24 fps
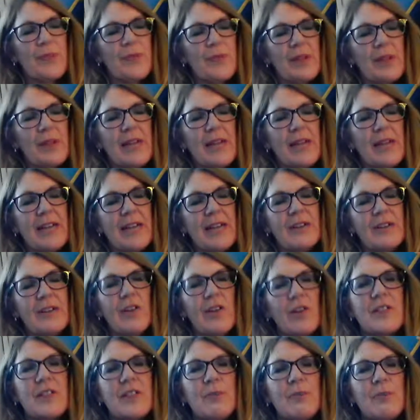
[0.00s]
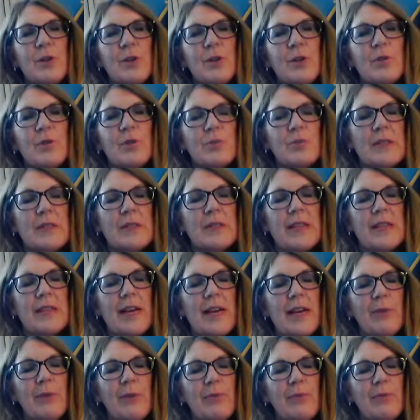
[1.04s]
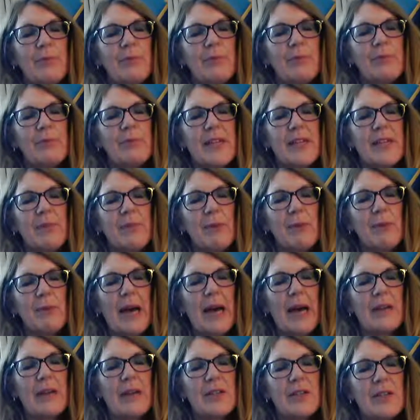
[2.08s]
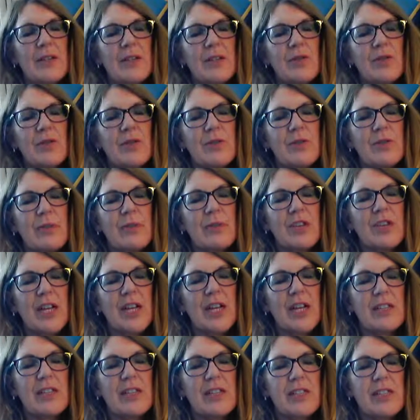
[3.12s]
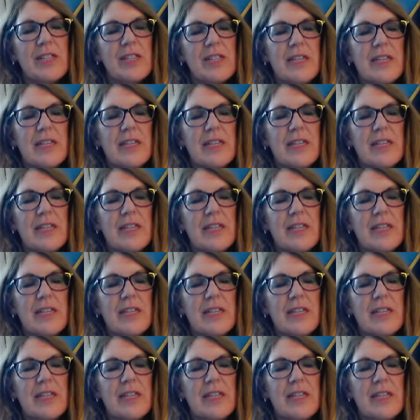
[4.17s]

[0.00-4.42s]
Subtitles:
Yeah, so lots of the poems take me back to my childhood.